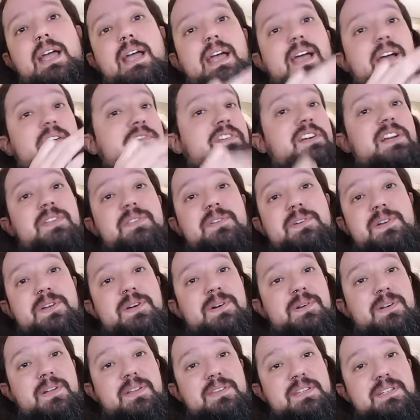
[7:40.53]
Every other
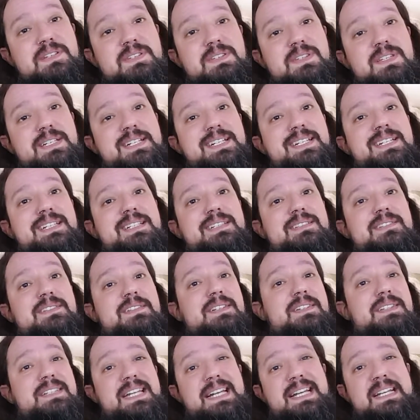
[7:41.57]
note on this thing
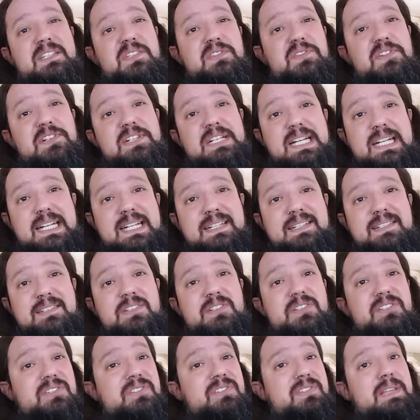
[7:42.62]
sustains for days,
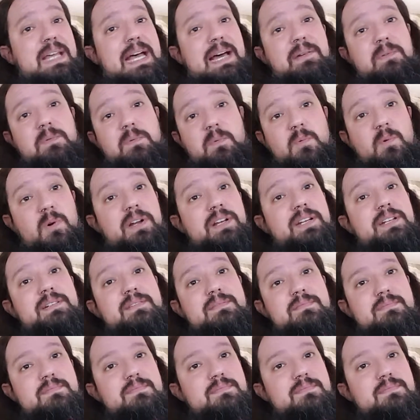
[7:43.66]
just that one